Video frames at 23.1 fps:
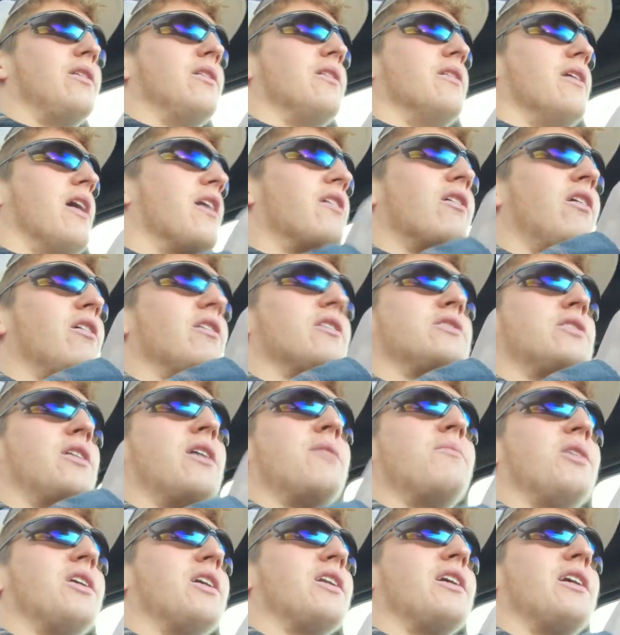Then all the
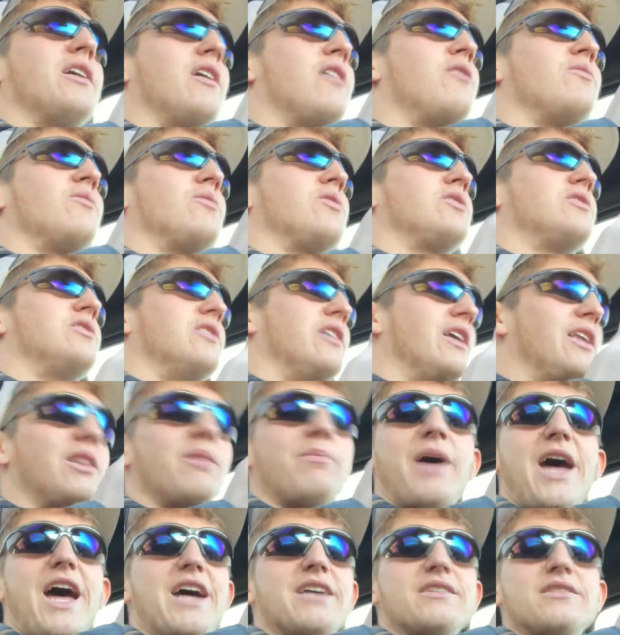time you got to get out and clean the
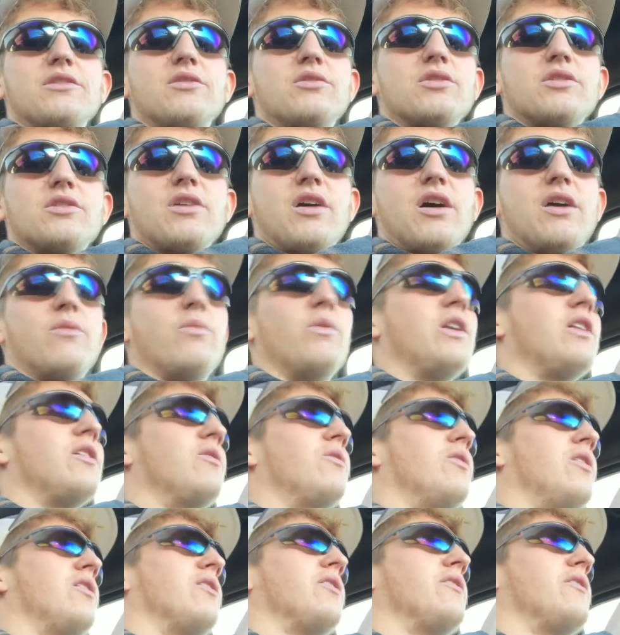passenger side window
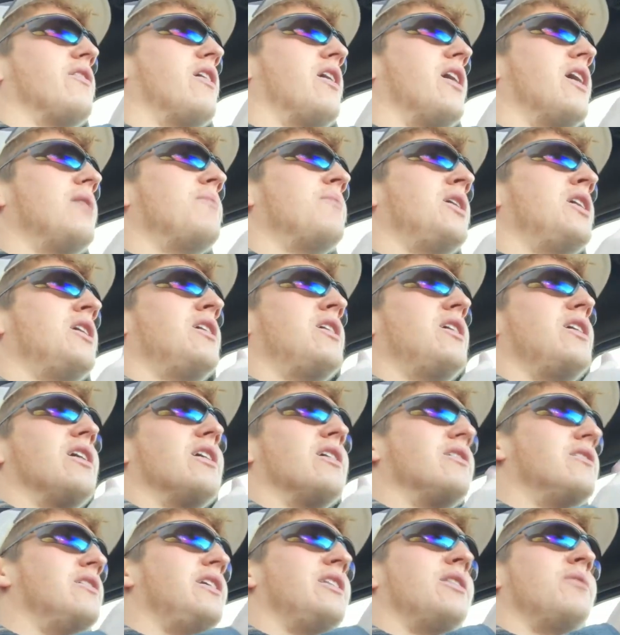all the time,
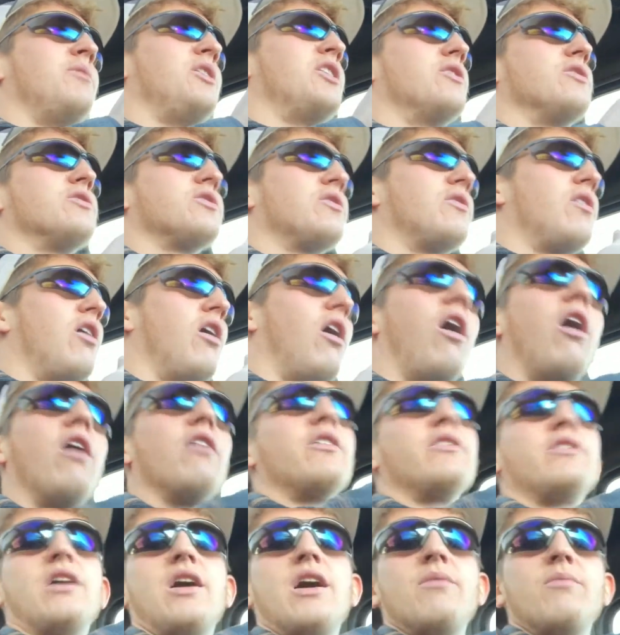and clean the mirrors all
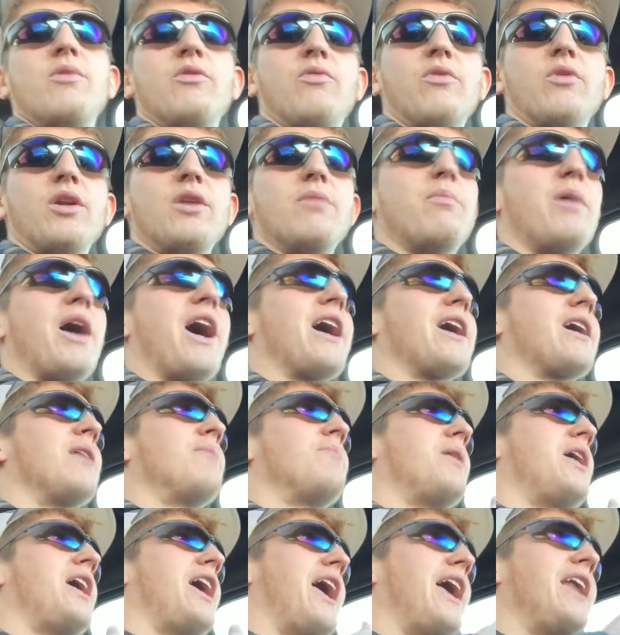the time before you back up
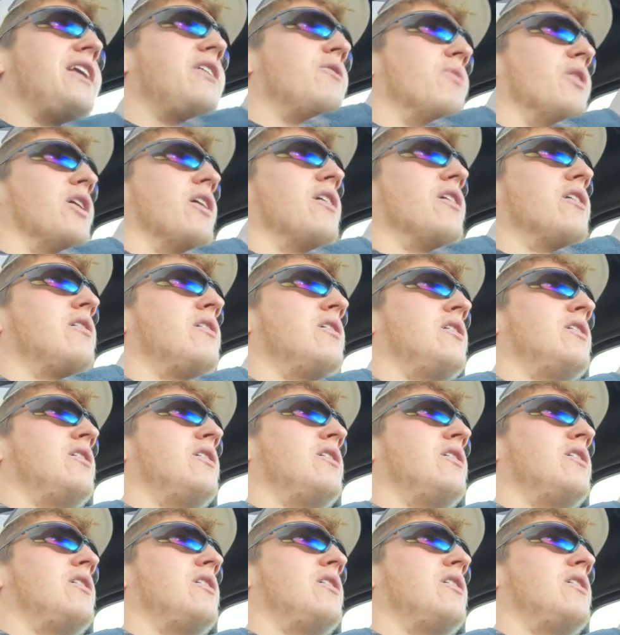anywhere,